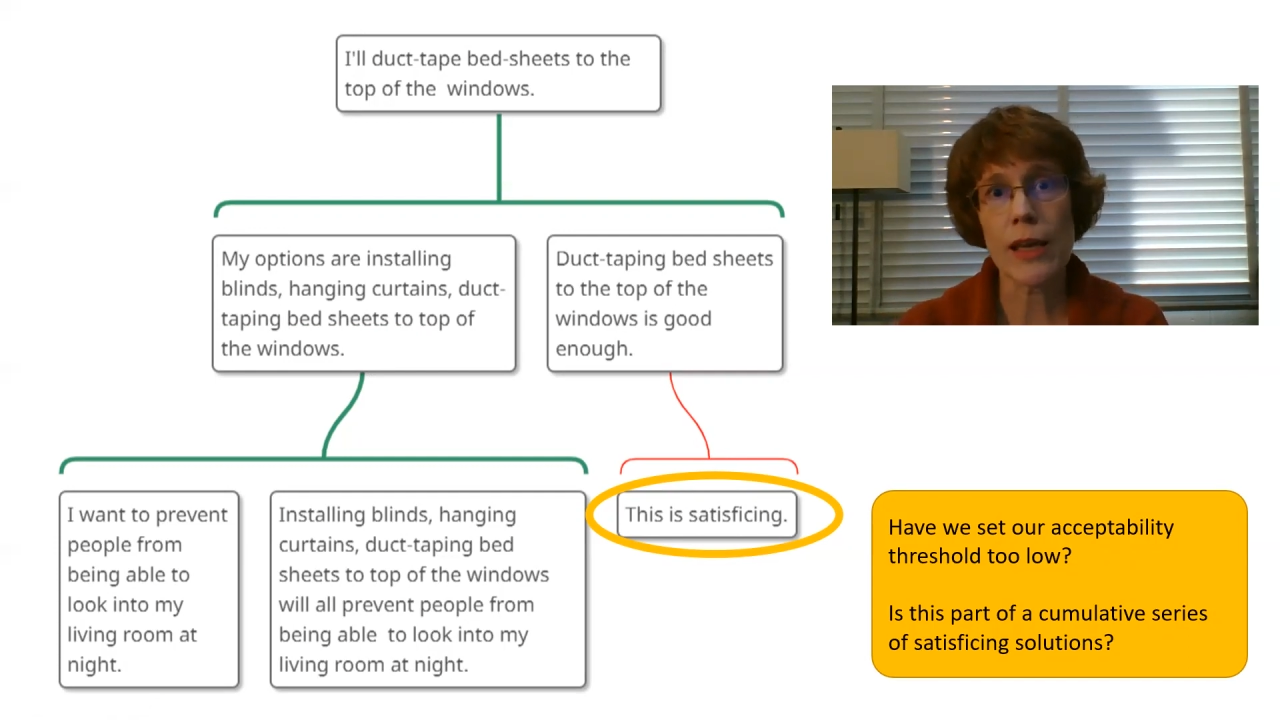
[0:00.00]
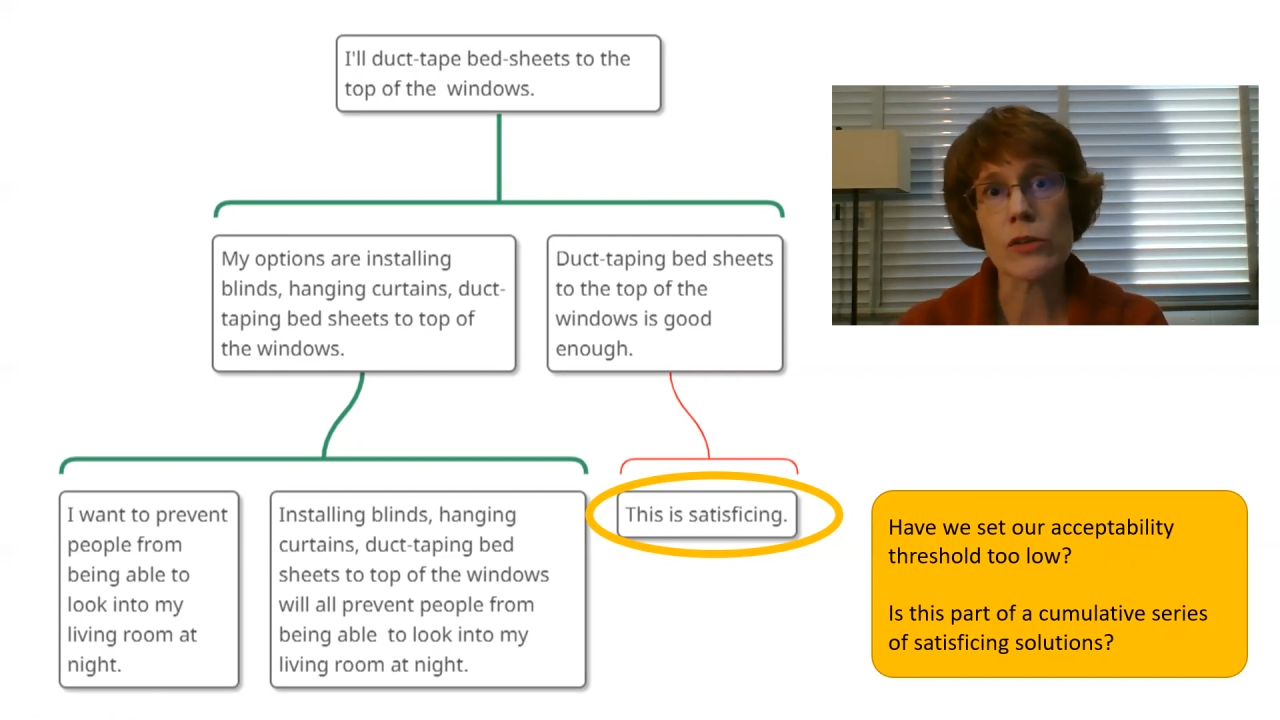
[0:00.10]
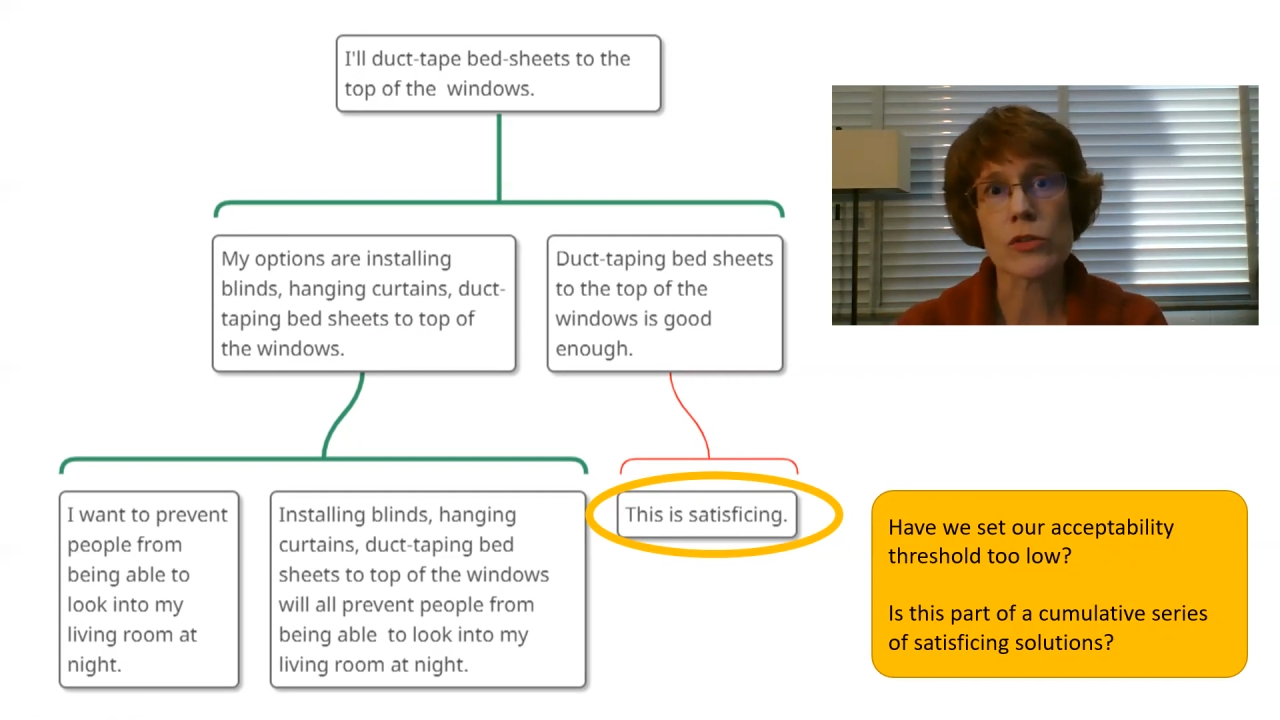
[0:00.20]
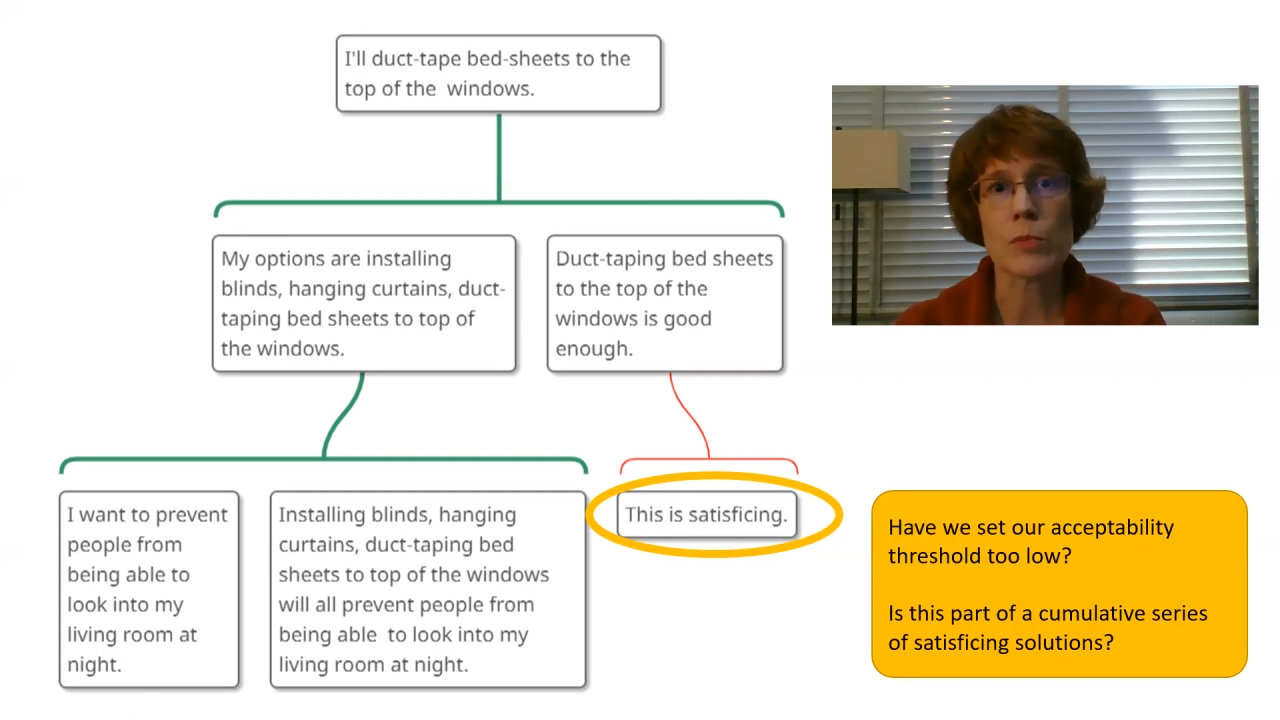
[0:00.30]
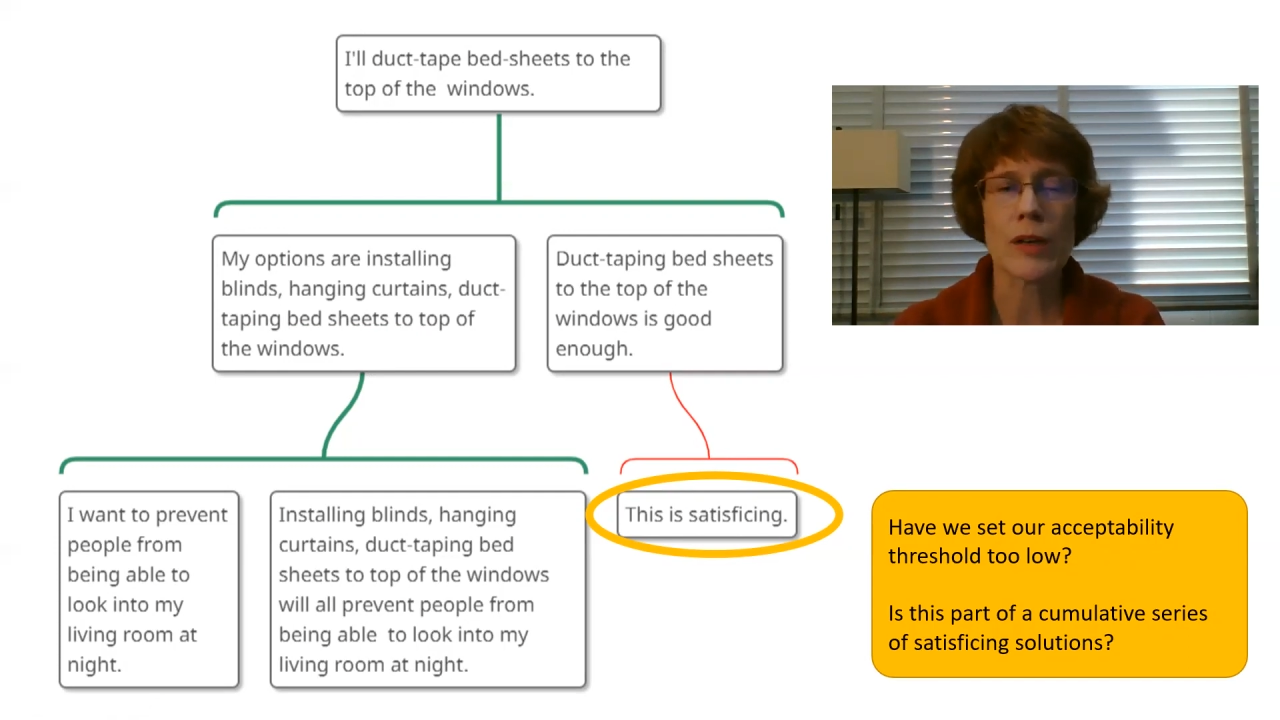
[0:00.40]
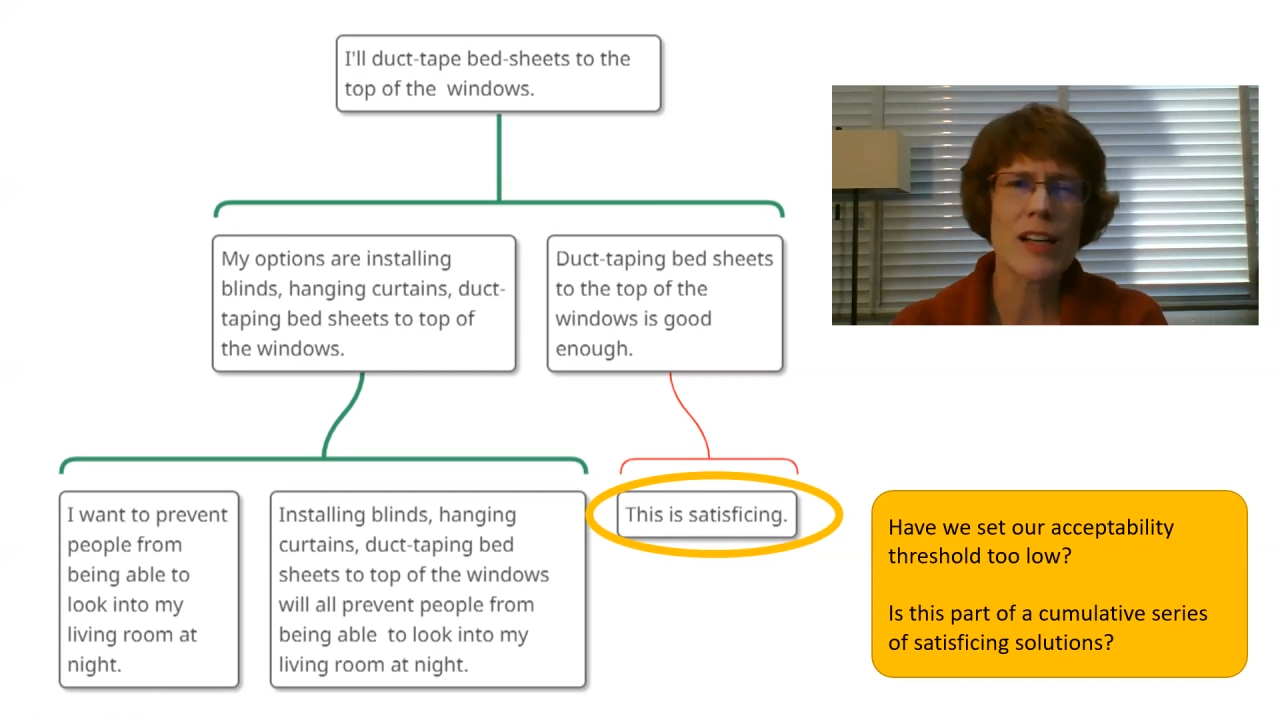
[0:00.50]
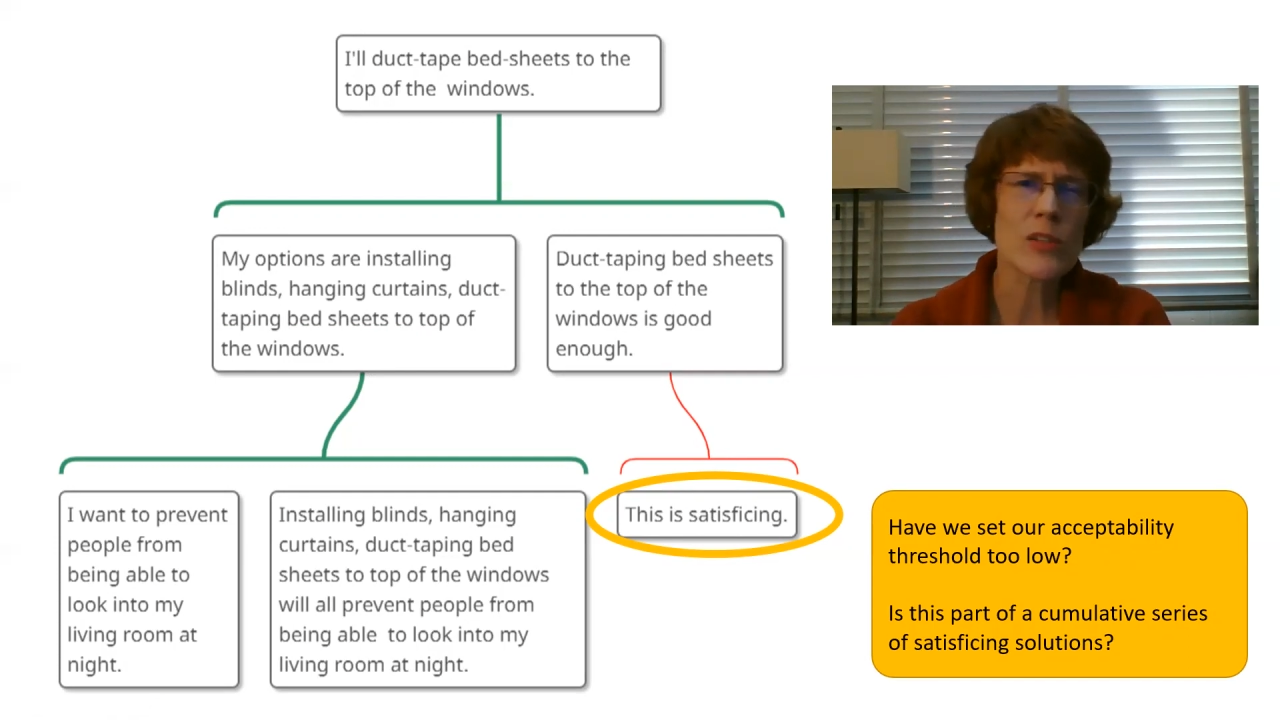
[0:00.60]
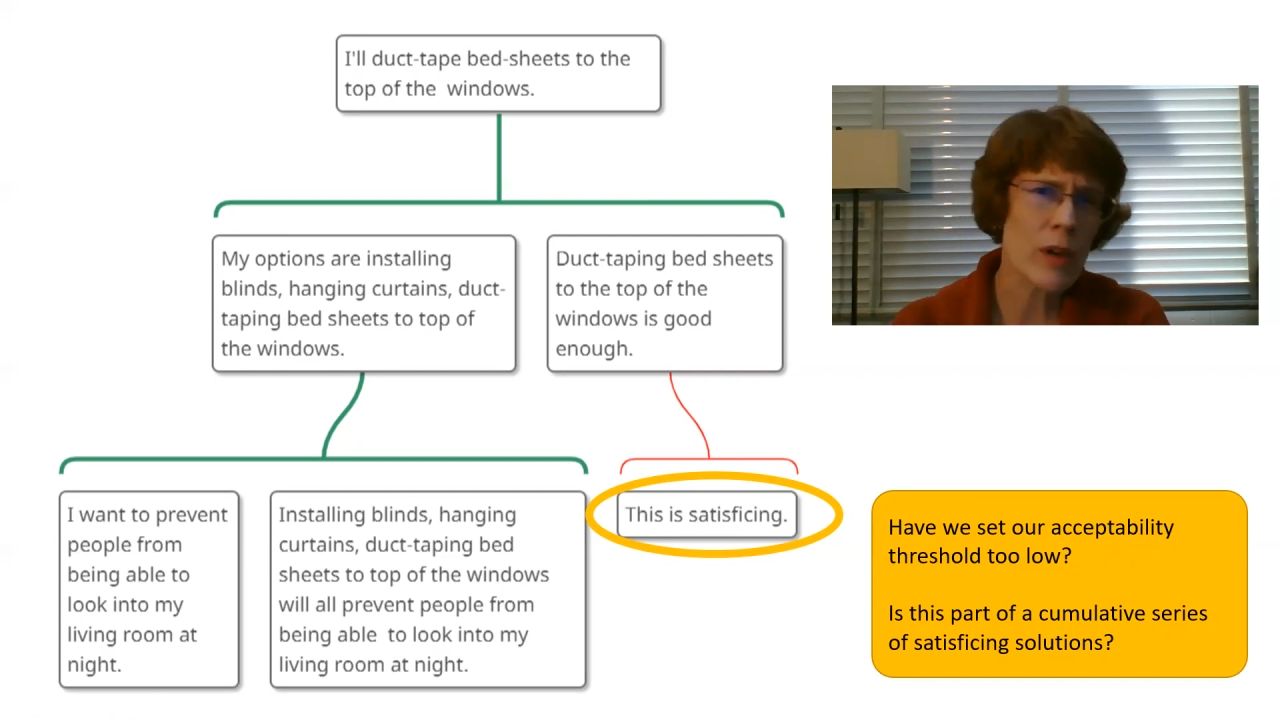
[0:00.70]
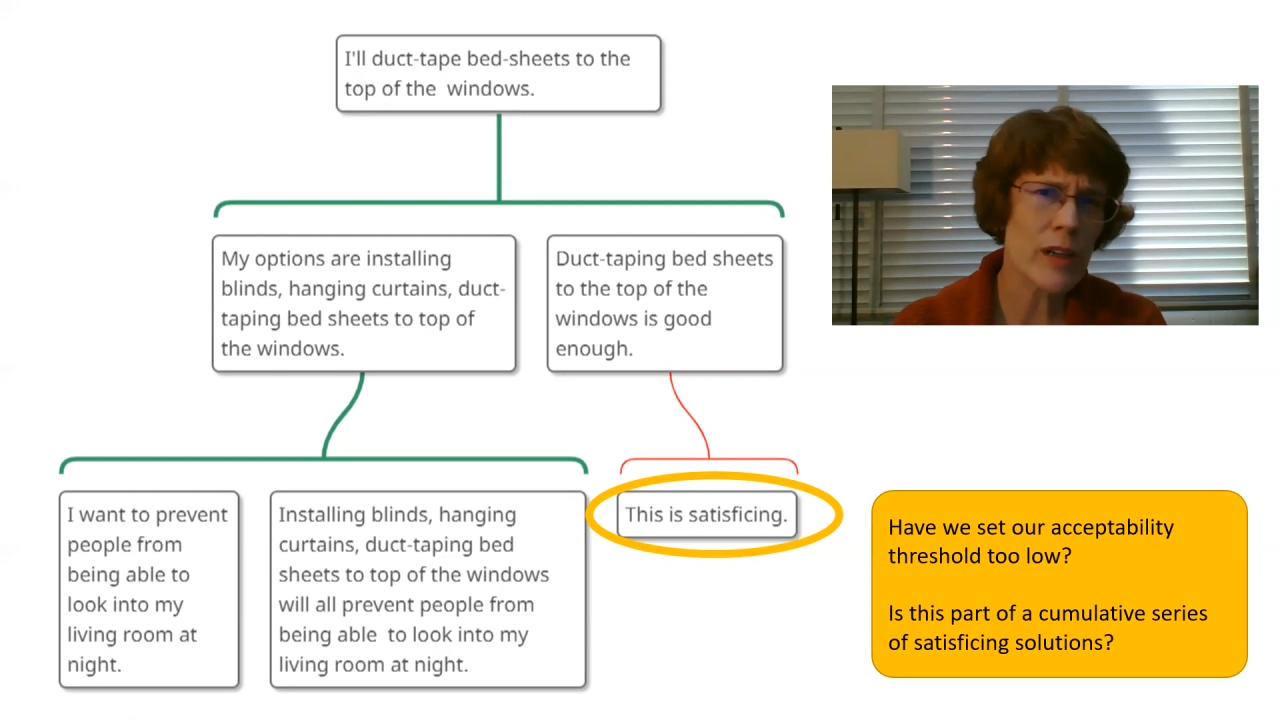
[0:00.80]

else because,